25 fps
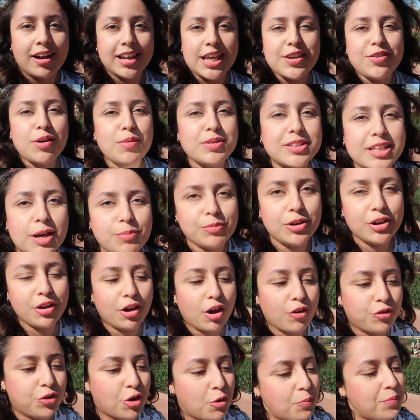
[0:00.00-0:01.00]
Leave comments down
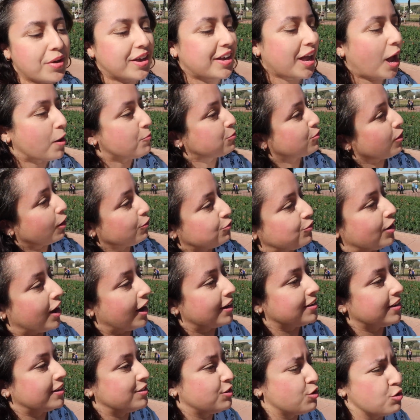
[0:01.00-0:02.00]
below if you're a big Epcot
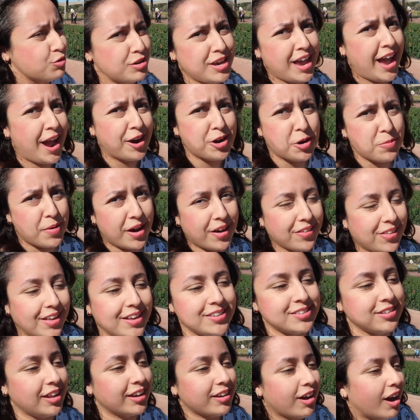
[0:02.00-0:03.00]
fan and you care about
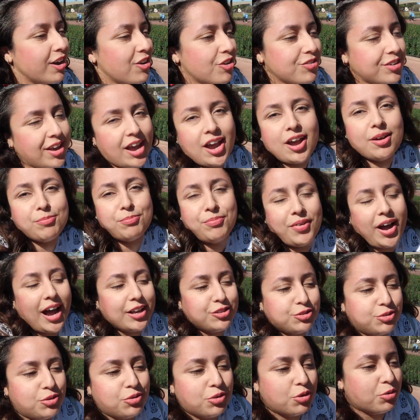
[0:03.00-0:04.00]
this. Like, I don't care
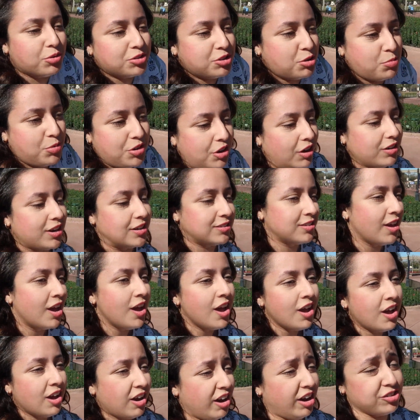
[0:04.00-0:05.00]
at all, to be honest.
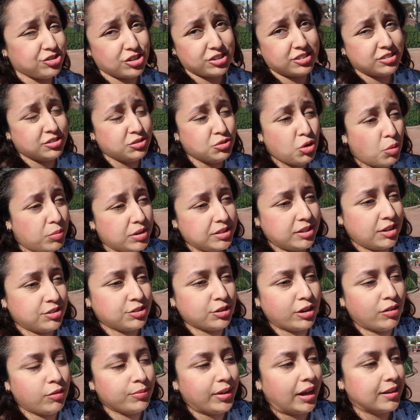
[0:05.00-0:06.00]
I just normally tend
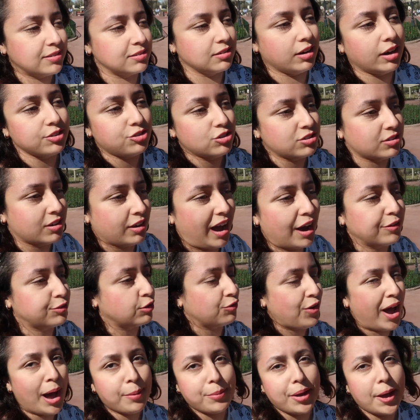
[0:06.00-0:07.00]
to go from that side, just out
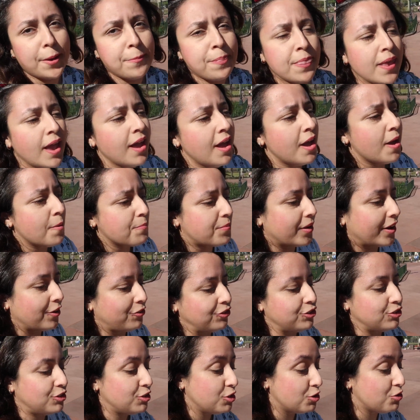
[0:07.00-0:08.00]
of habit. But
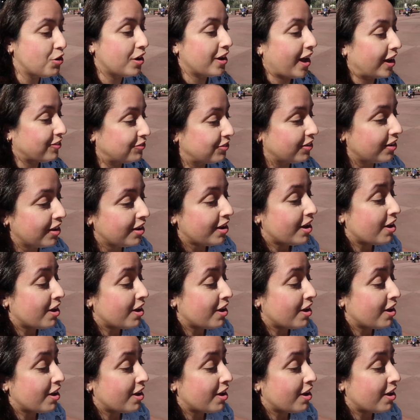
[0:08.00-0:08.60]
if you do have,